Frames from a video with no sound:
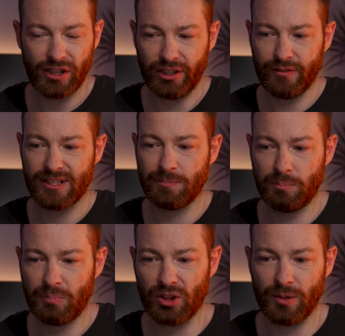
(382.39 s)
I'd love to
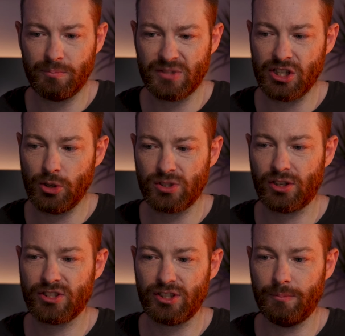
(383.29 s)
put them to use
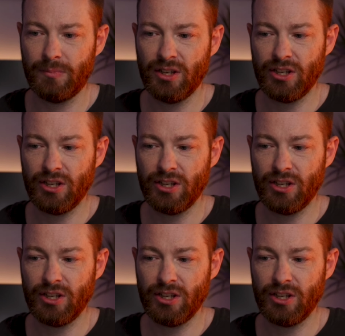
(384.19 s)
on some,